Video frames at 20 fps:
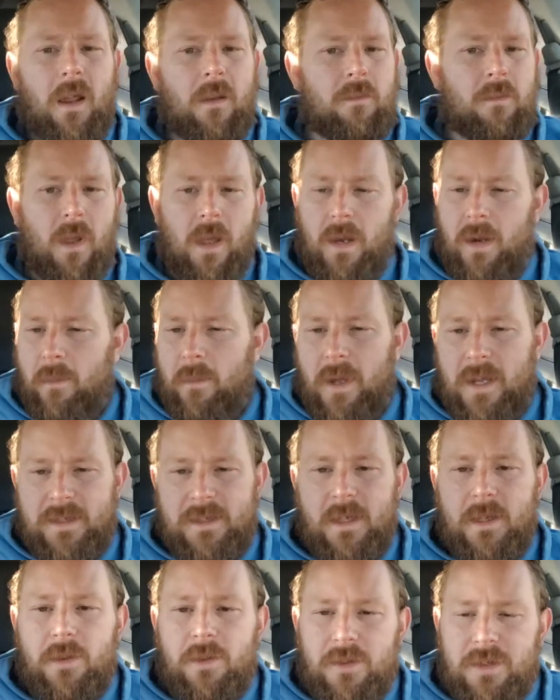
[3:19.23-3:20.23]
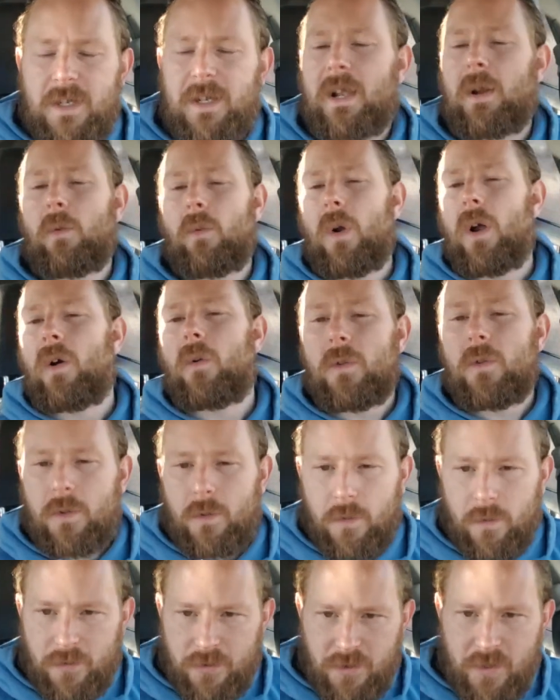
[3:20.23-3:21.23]
and I'm not saying there's anything wrong with
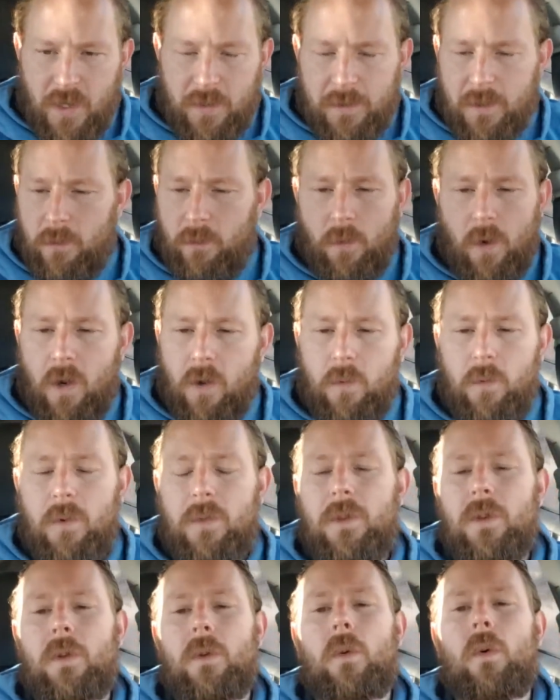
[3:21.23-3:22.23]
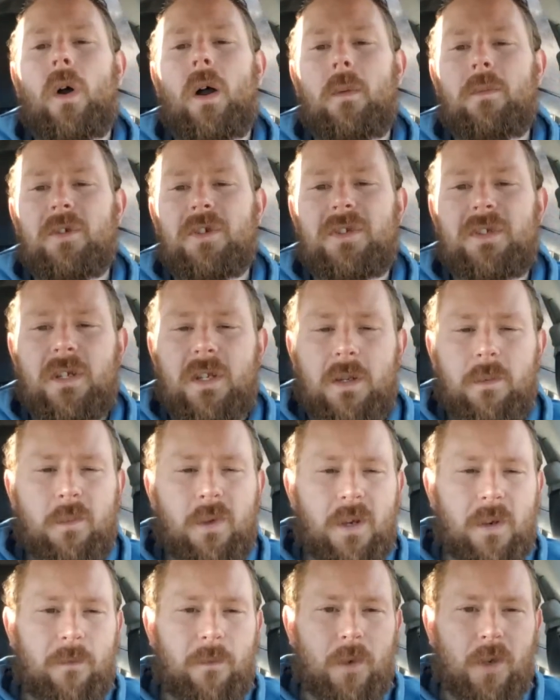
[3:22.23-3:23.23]
you, there's nothing wrong with you, I'm just saying,
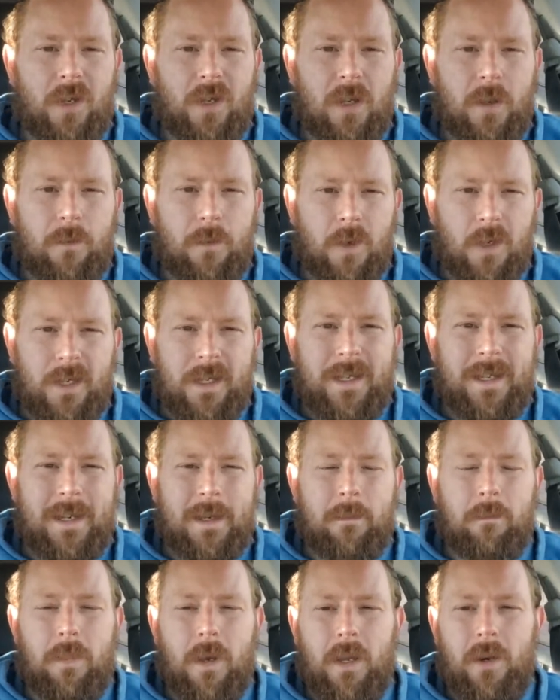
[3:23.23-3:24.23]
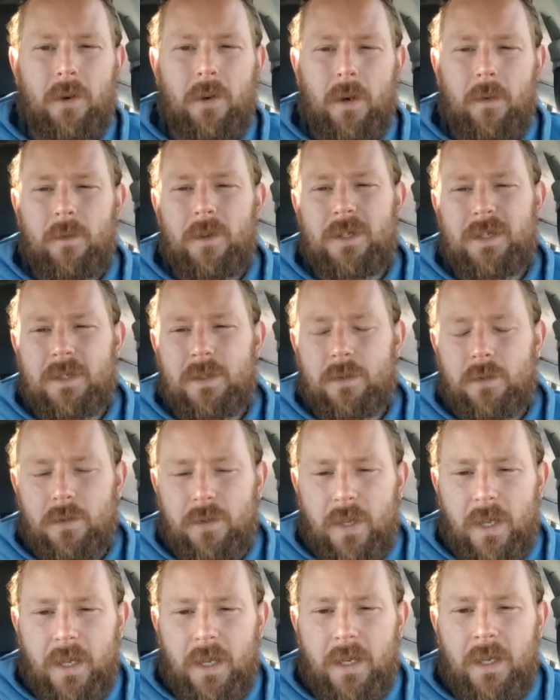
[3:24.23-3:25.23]
but if you're getting better every single
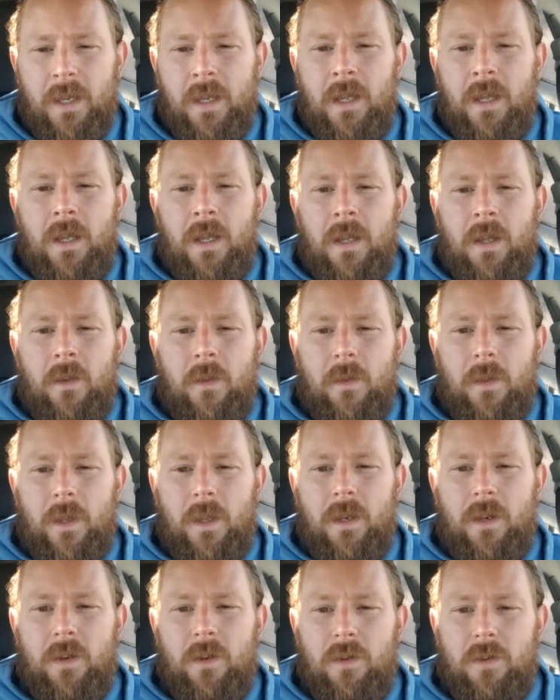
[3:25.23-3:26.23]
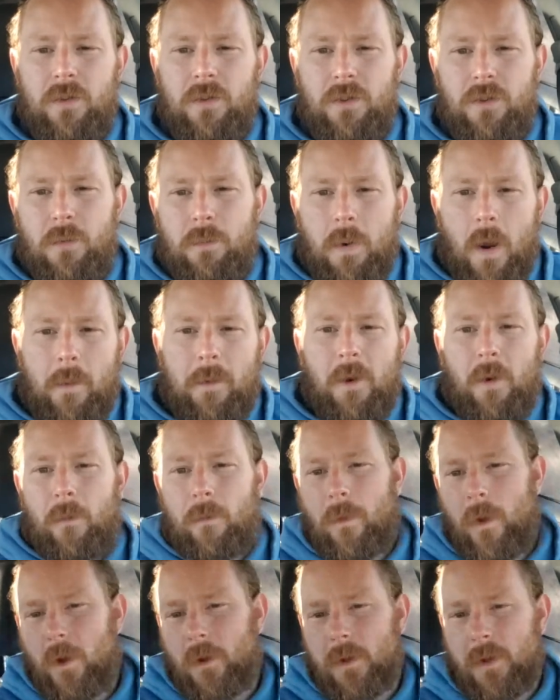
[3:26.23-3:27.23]
day, then you probably don't
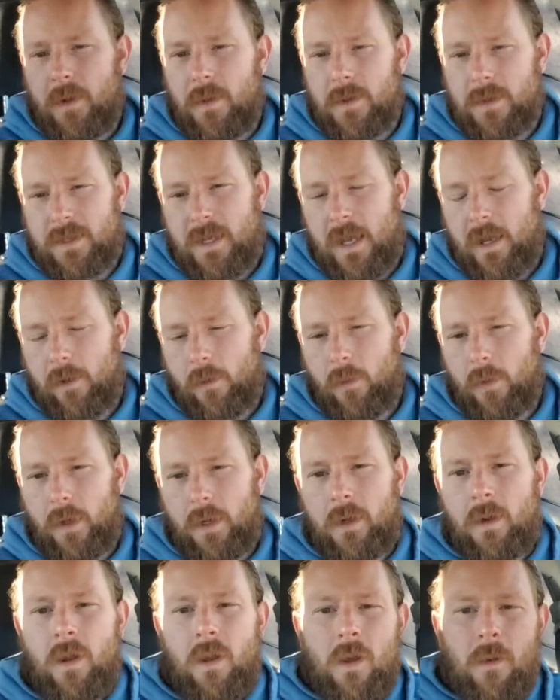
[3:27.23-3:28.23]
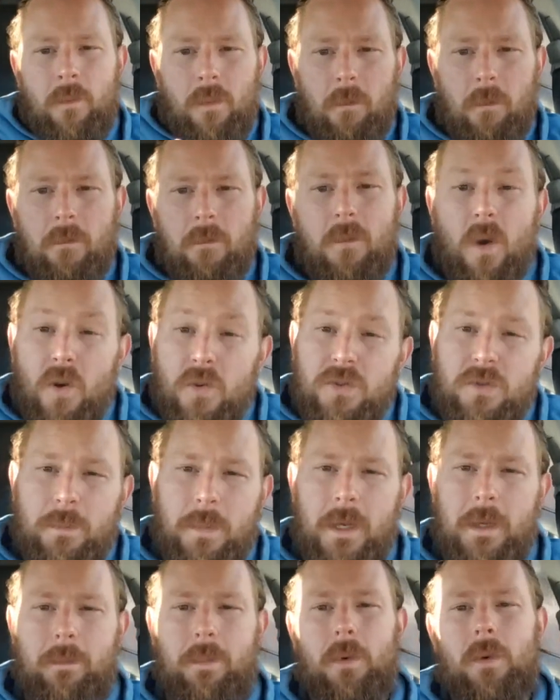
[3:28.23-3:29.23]
fall into this category. But most
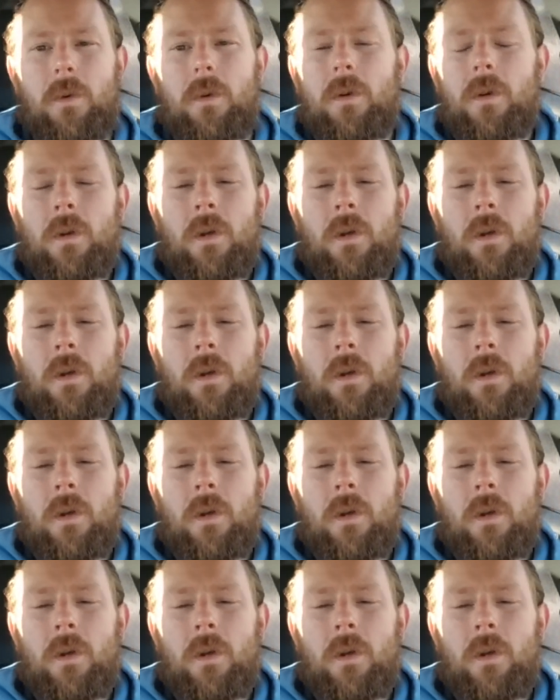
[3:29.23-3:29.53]
people,